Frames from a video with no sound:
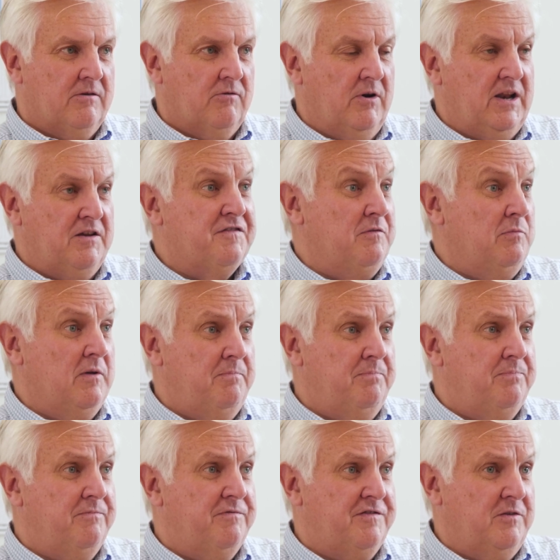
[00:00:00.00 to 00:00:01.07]
really from
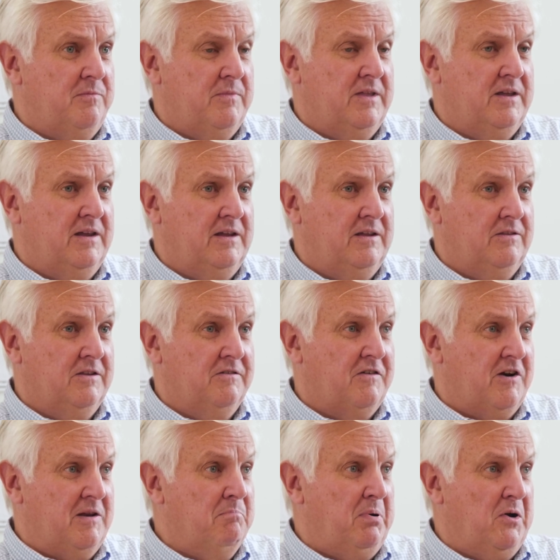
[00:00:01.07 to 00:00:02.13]
the
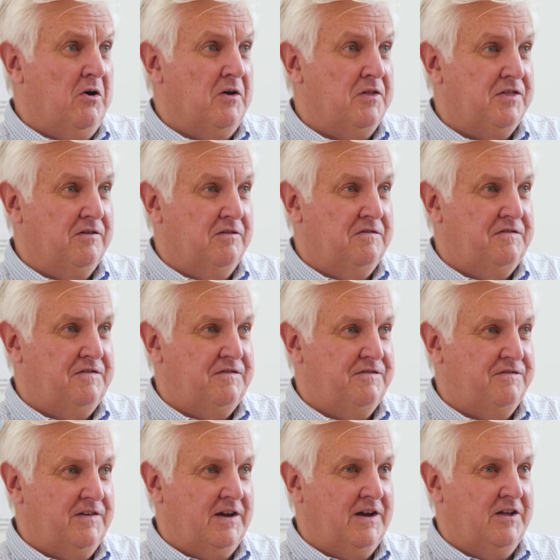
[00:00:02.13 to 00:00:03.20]
very birth
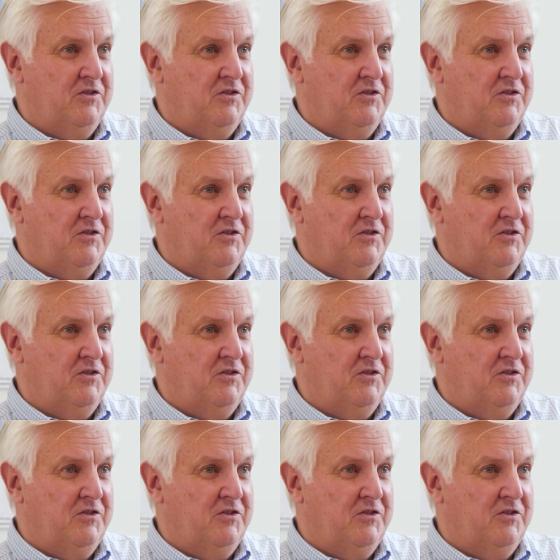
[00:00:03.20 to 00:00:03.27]
of